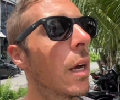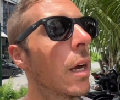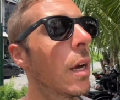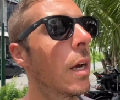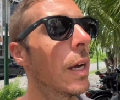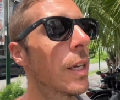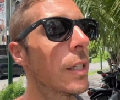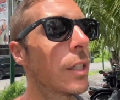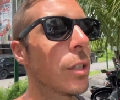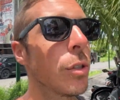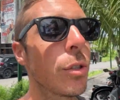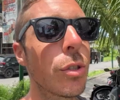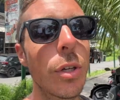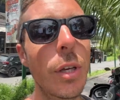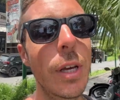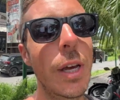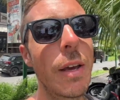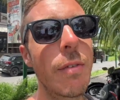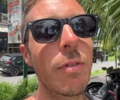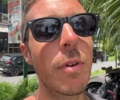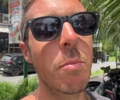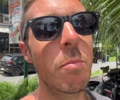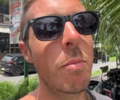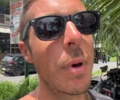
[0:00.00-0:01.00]
It's usually
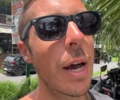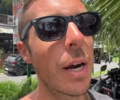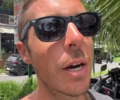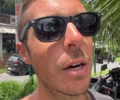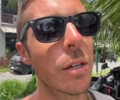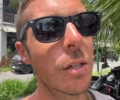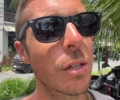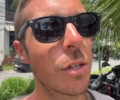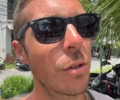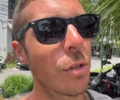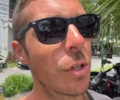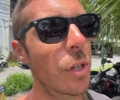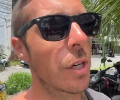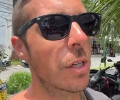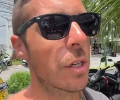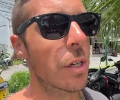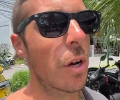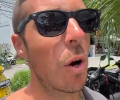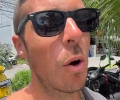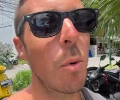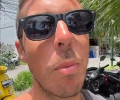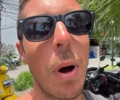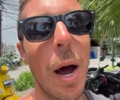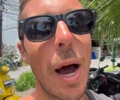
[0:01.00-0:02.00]
even better to just
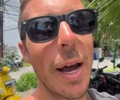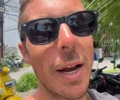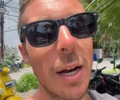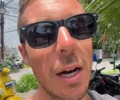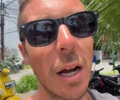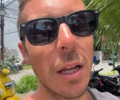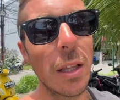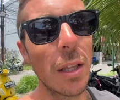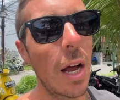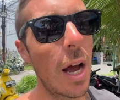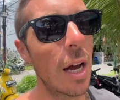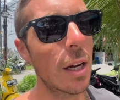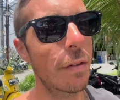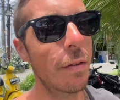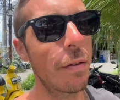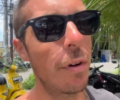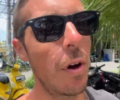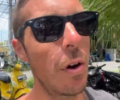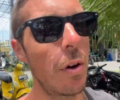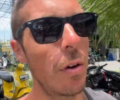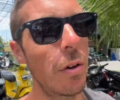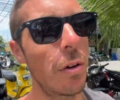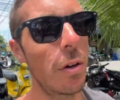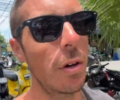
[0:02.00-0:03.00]
go buy an unlocked
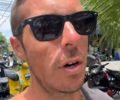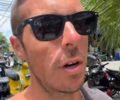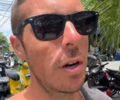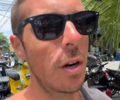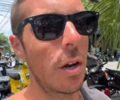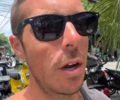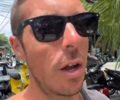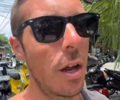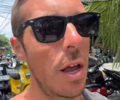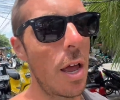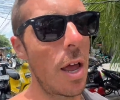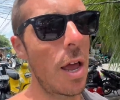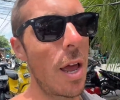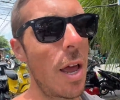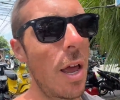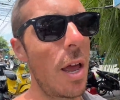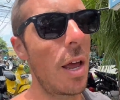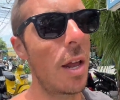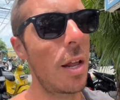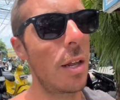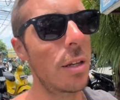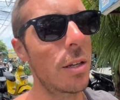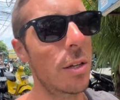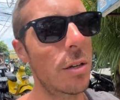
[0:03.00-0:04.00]
phone
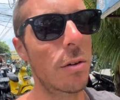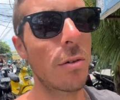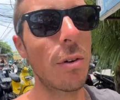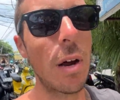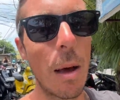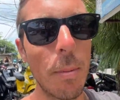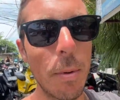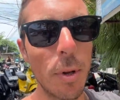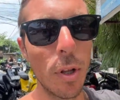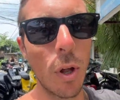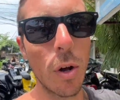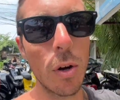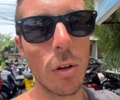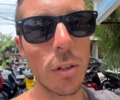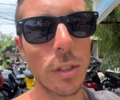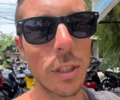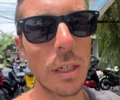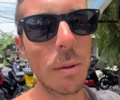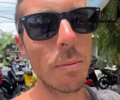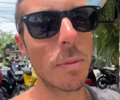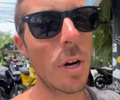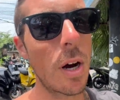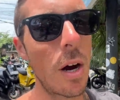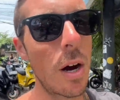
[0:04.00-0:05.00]
and grab a local
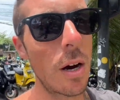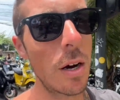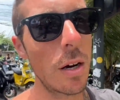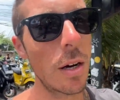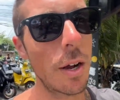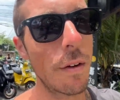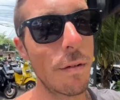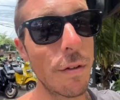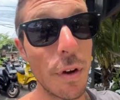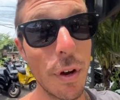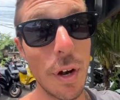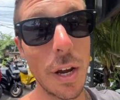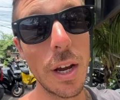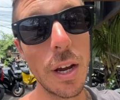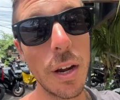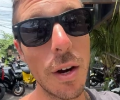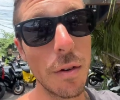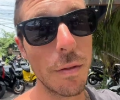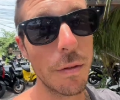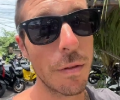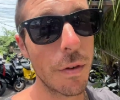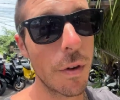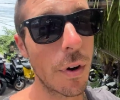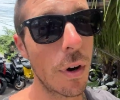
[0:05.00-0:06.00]
SIM card if you're here
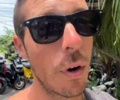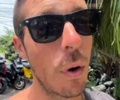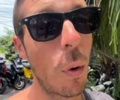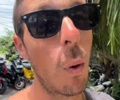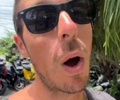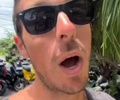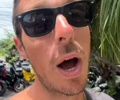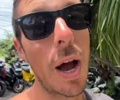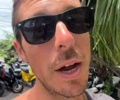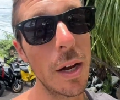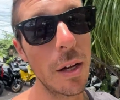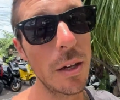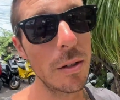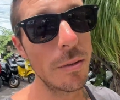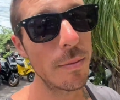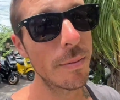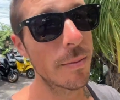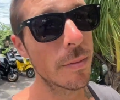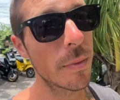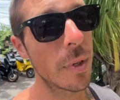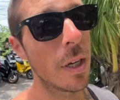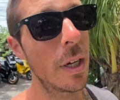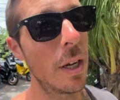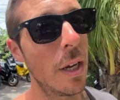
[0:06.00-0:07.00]
for a while,
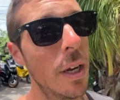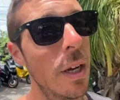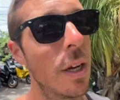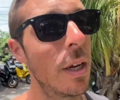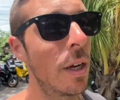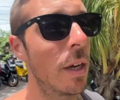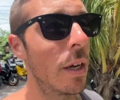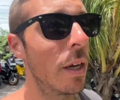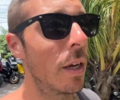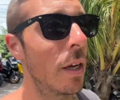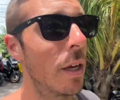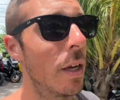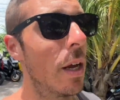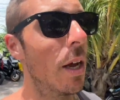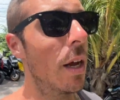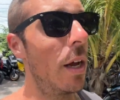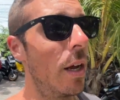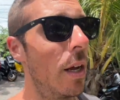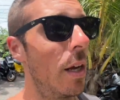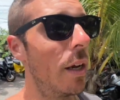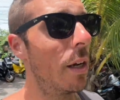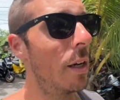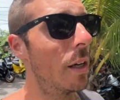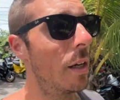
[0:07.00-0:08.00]

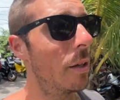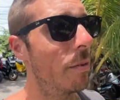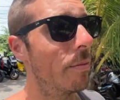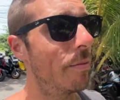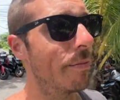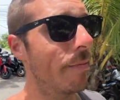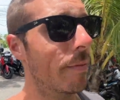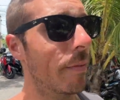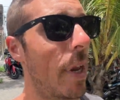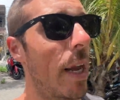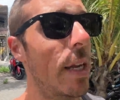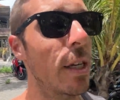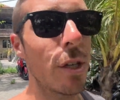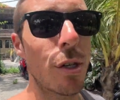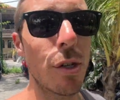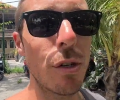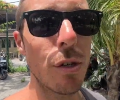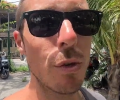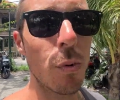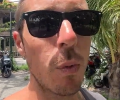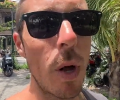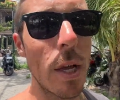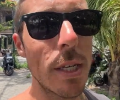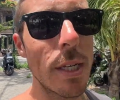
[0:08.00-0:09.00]
and just
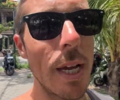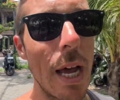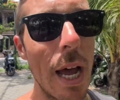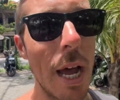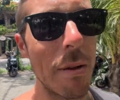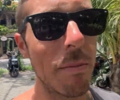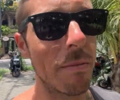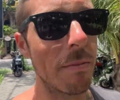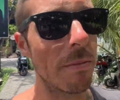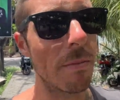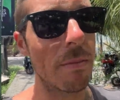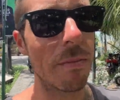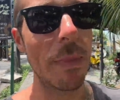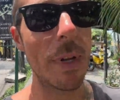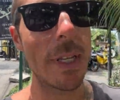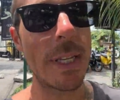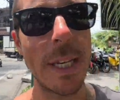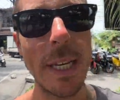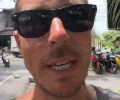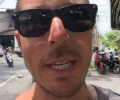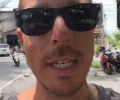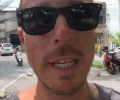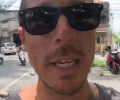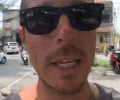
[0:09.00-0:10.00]
use WhatsApp. It's
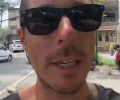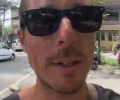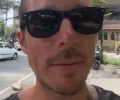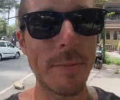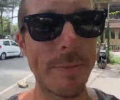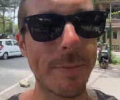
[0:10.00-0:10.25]
easy.